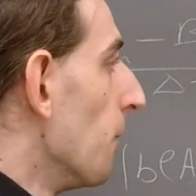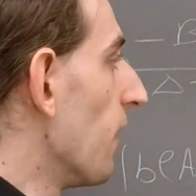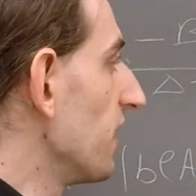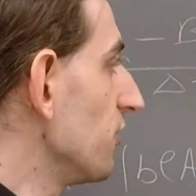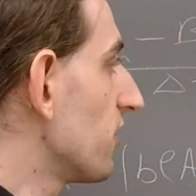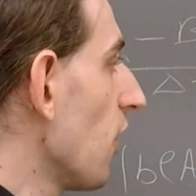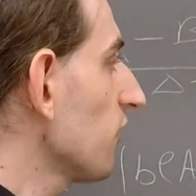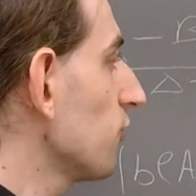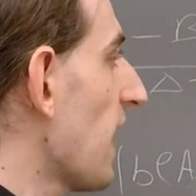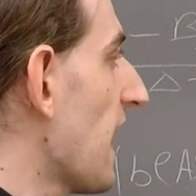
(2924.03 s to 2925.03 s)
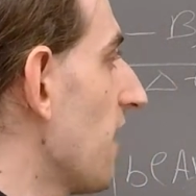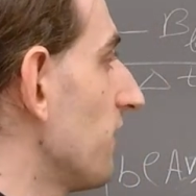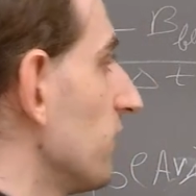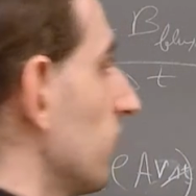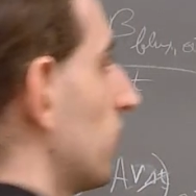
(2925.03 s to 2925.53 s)
But you can also
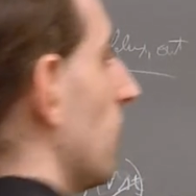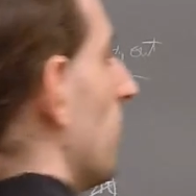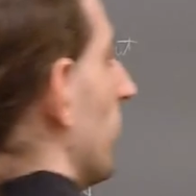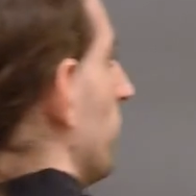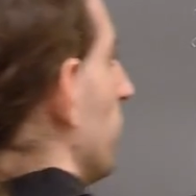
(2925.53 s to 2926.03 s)
have some